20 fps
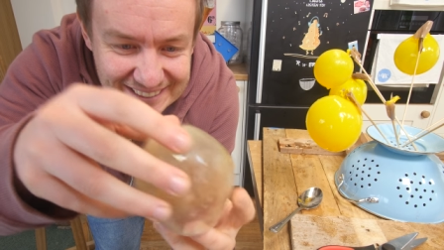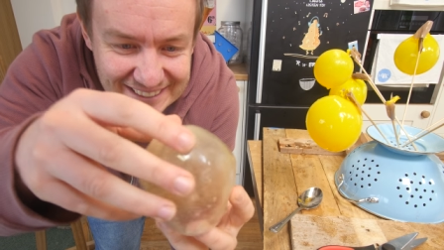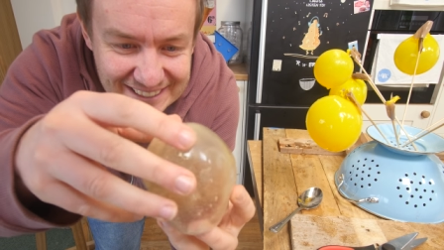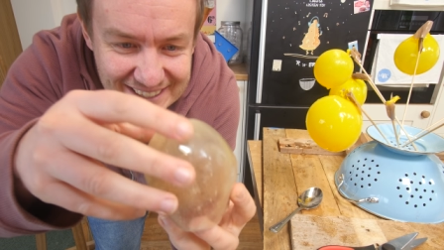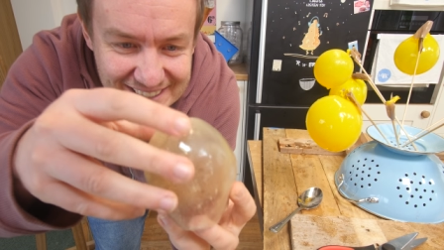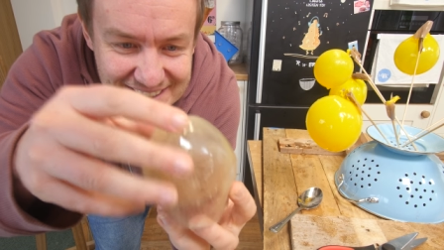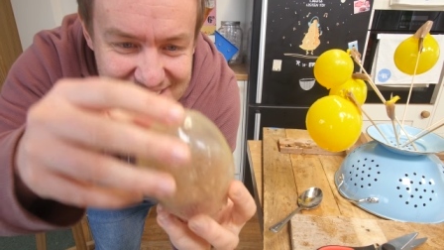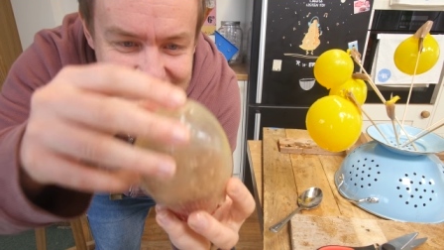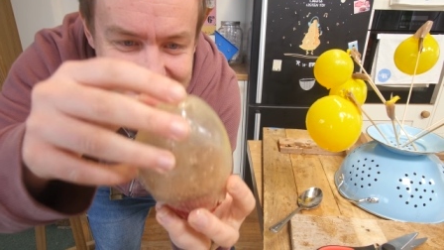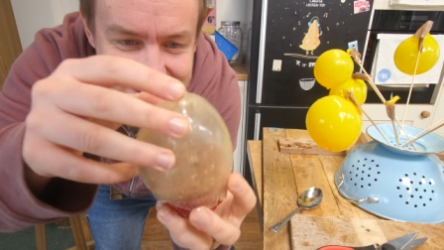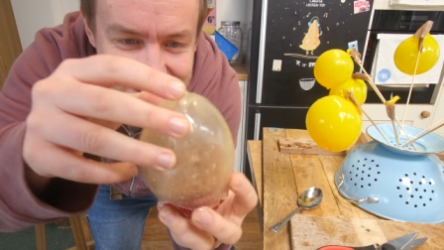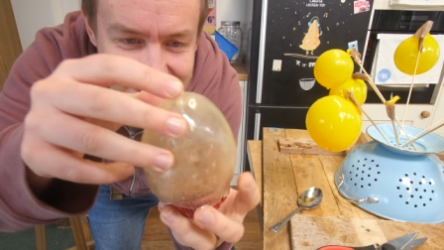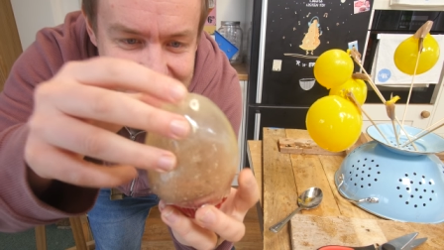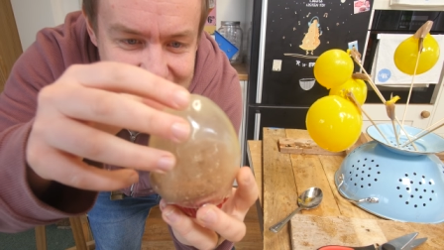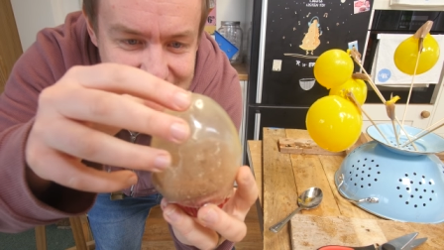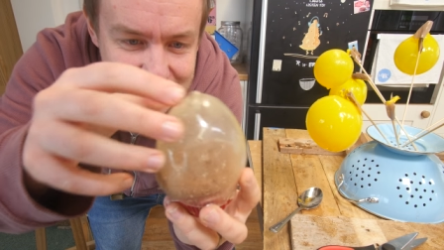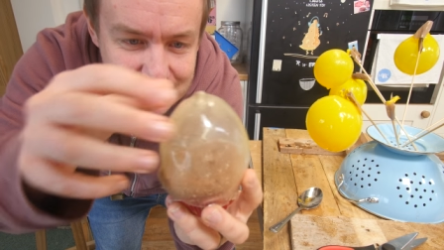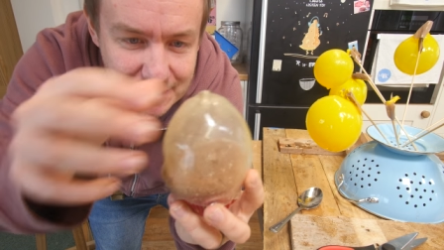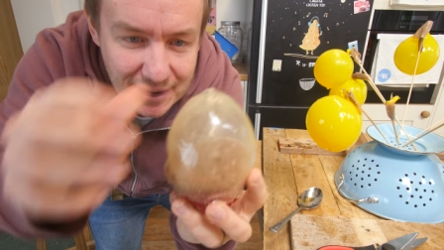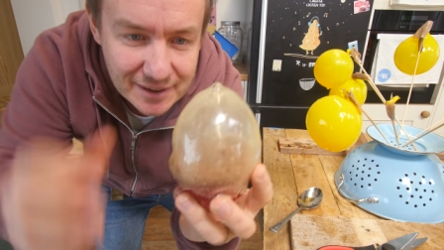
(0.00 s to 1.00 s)
that's,
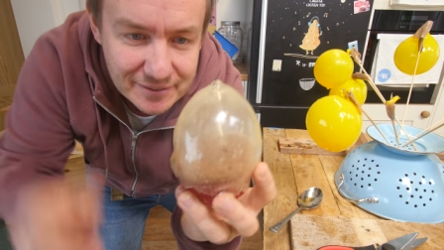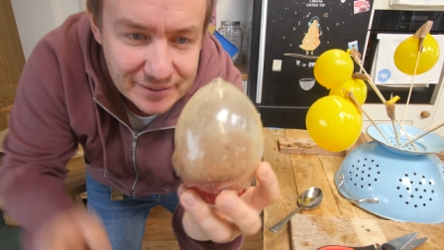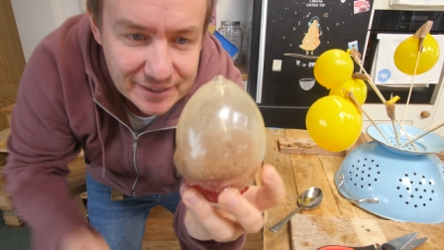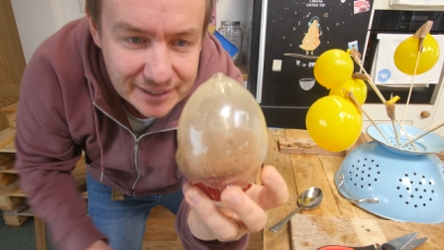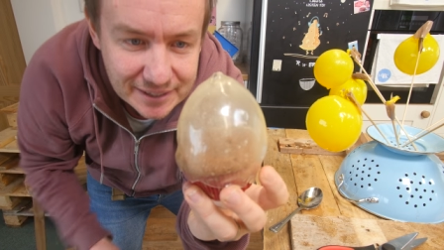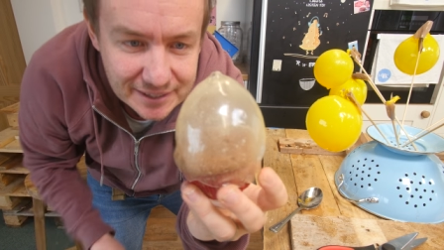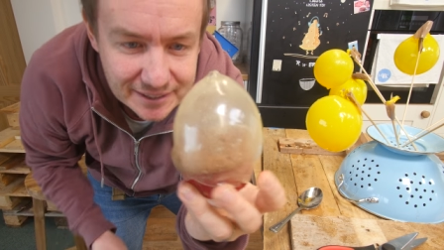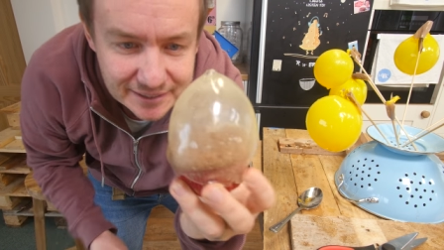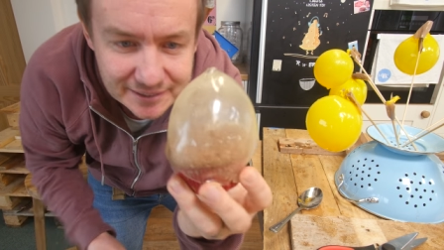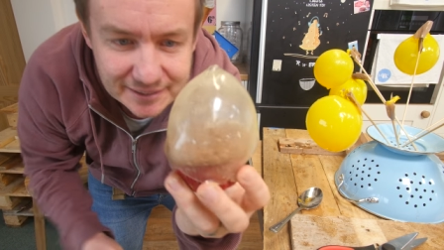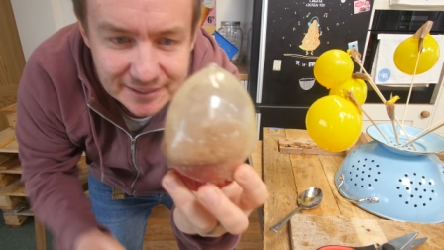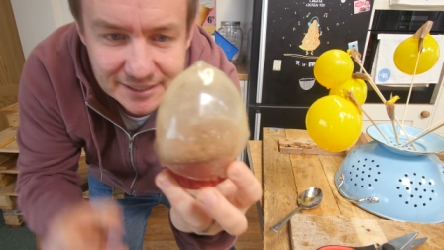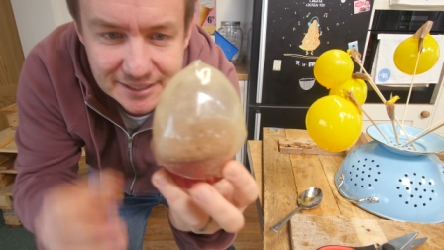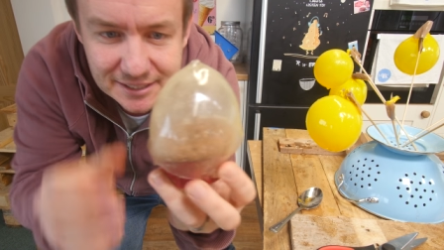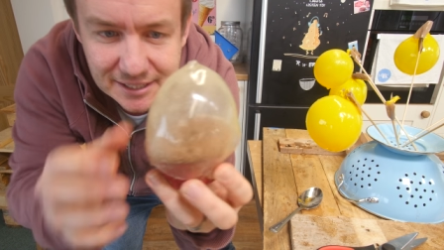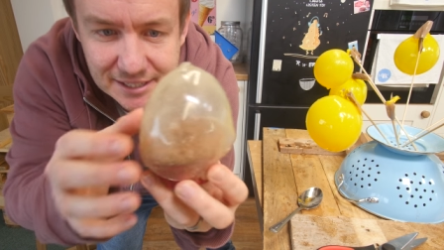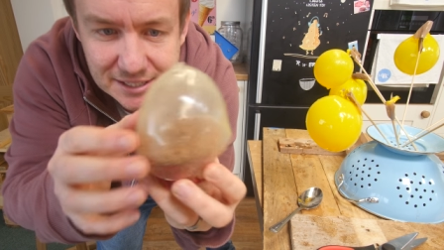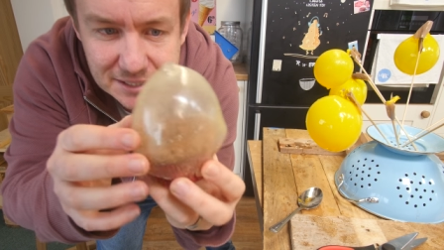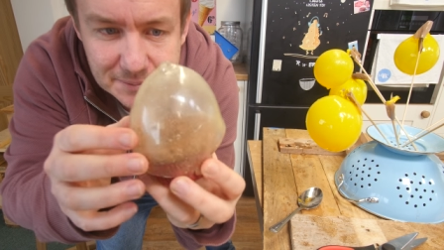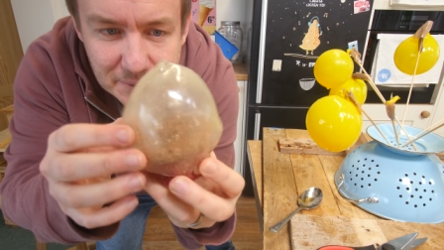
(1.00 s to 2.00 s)
that's too heavy.
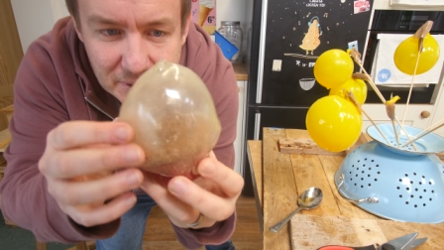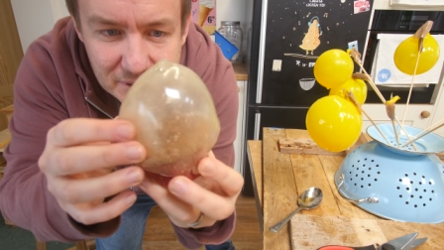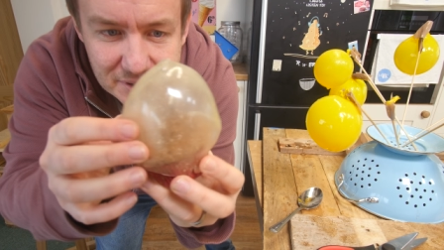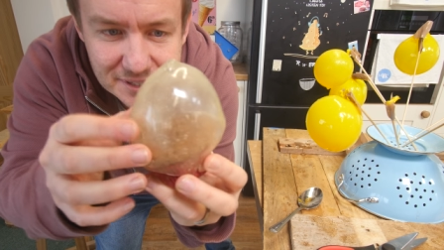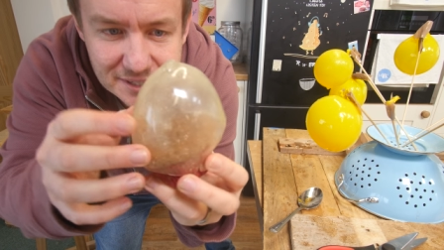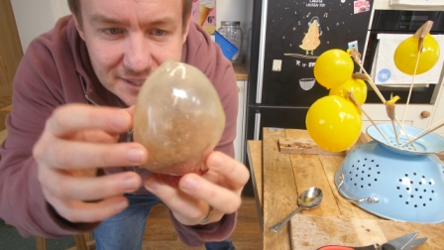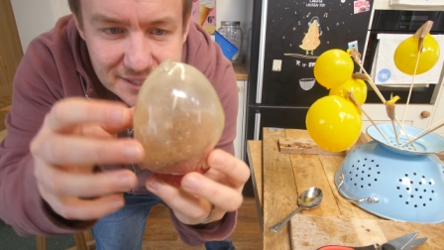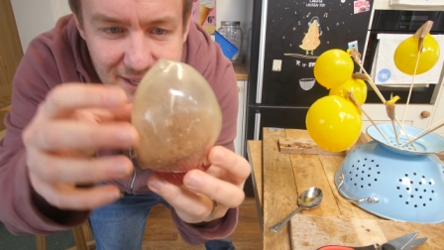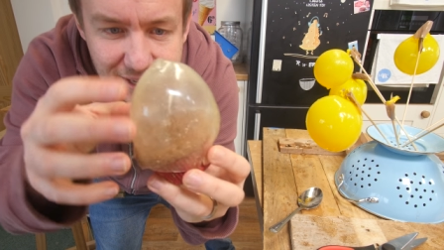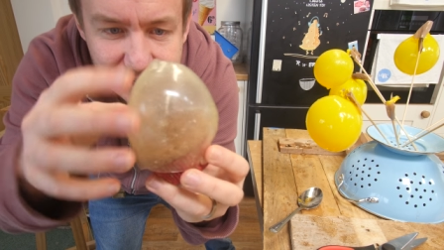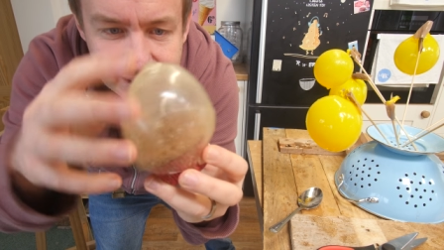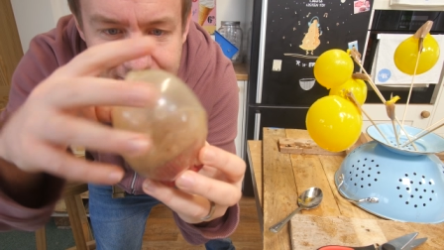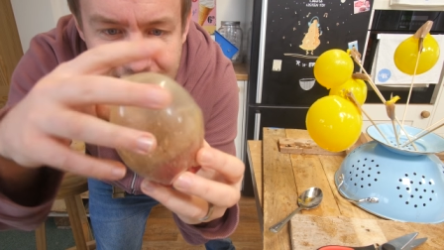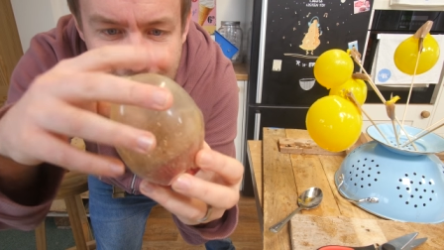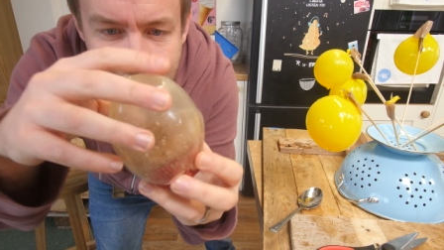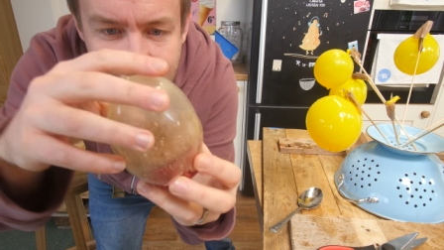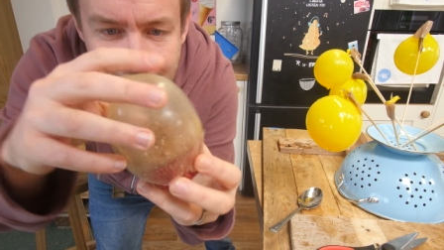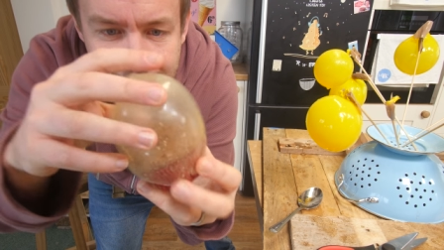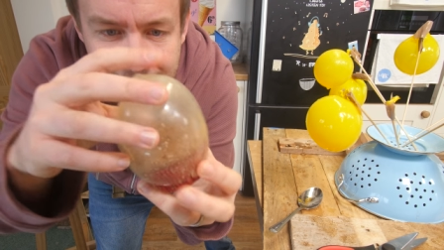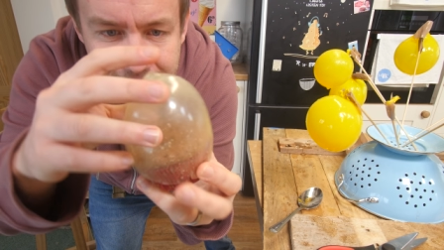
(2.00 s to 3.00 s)
See, it's supposed to sit like
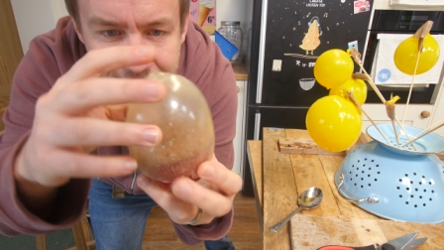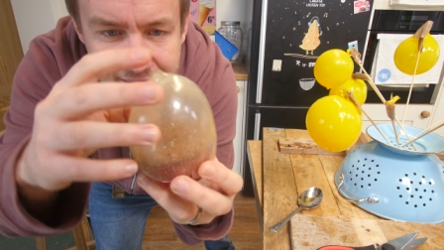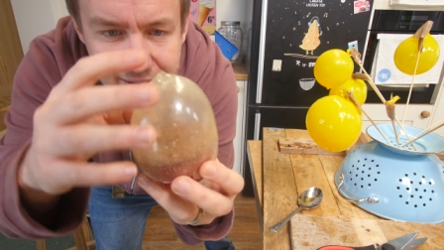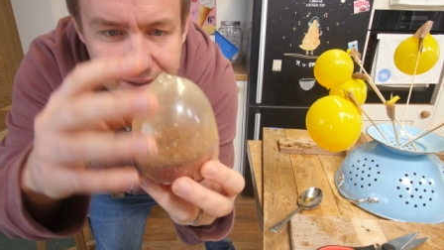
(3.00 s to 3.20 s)
that.